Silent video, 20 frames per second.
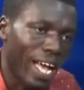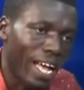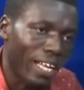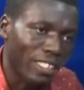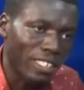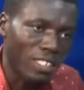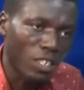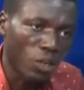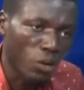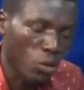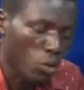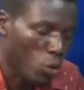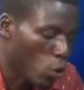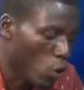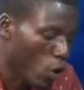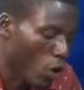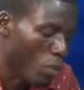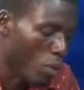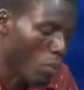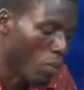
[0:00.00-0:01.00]
has ne
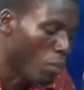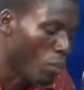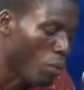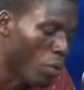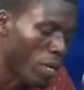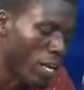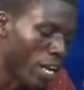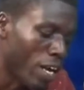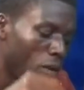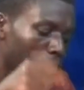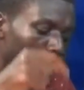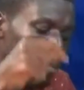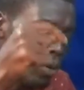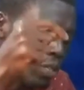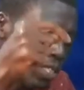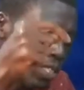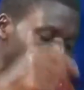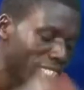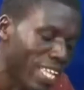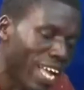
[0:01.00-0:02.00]
kotoko e bebo bo na
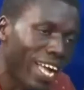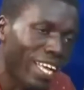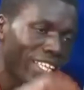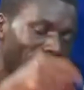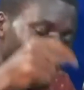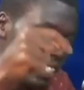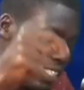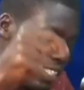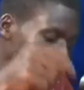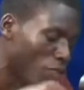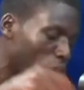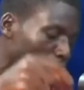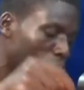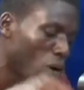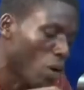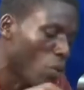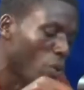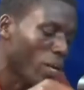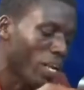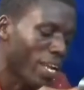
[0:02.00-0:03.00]
obo star
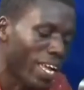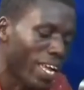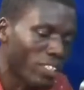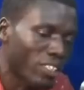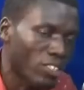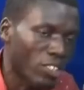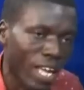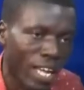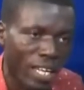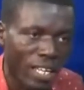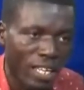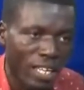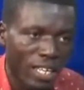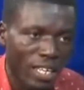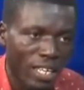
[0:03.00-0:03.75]
711 hash a